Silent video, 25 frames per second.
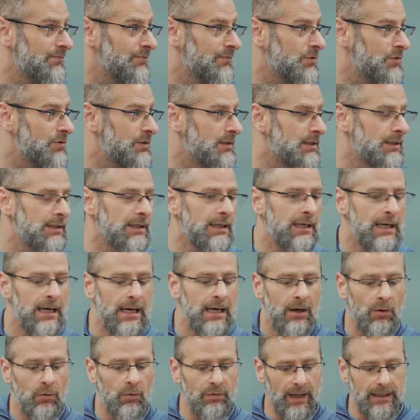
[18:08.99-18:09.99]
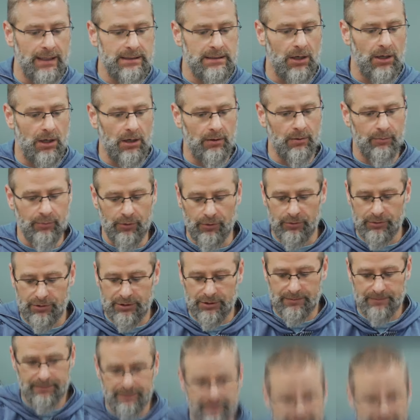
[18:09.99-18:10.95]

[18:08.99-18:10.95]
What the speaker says: You see, that's our approach.